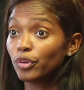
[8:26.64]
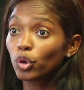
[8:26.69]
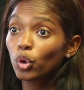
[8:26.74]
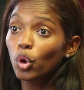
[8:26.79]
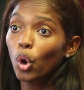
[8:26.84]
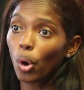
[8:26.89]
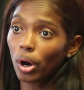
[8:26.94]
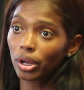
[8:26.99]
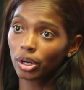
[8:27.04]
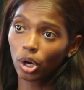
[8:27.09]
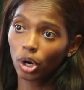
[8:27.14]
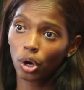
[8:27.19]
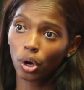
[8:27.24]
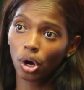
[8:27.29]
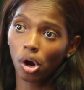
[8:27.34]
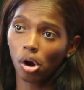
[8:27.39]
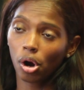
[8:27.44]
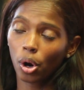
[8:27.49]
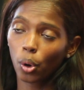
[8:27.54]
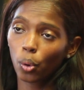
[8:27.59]
you go on
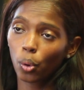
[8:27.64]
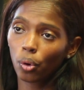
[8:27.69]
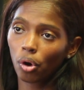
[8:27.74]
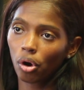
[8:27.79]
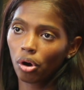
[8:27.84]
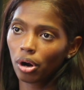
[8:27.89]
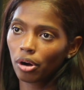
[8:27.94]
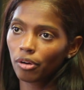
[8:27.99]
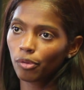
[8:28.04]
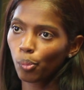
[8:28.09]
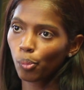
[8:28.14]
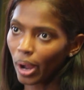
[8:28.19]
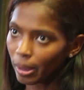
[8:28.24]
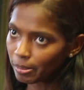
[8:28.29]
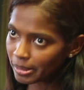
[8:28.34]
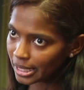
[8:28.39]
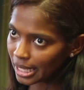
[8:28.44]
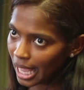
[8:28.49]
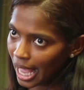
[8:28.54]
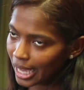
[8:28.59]
our
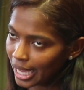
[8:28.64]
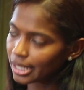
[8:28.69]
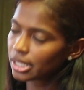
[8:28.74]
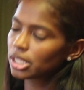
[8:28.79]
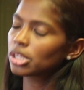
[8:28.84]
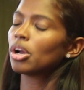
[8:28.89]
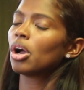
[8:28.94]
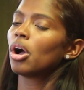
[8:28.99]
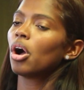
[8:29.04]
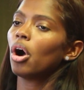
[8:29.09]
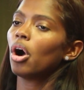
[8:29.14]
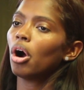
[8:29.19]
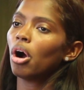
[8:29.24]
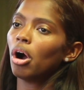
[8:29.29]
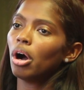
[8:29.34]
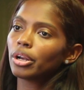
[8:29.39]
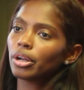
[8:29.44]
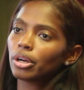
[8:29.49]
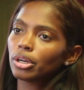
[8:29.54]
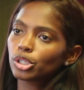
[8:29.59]
website or
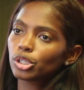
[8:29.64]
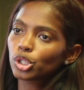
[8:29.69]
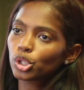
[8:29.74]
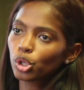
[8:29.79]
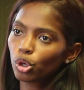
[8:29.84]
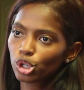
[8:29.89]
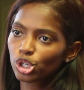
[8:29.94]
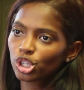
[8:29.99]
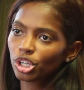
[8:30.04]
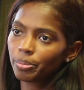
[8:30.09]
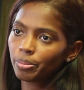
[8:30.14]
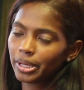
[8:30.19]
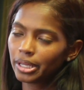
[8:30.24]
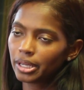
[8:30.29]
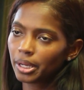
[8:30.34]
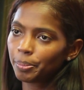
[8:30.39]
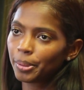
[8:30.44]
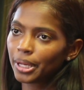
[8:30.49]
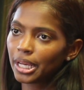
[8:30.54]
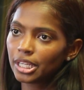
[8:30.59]
on our social
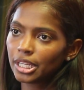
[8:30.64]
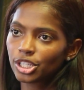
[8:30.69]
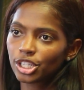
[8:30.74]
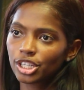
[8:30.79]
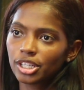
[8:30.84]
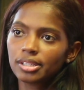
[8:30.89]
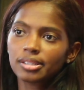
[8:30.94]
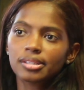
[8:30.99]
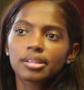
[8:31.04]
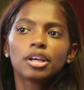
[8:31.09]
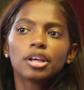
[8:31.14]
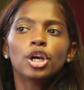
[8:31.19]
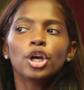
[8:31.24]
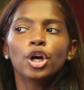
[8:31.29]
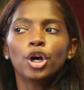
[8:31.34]
media pages,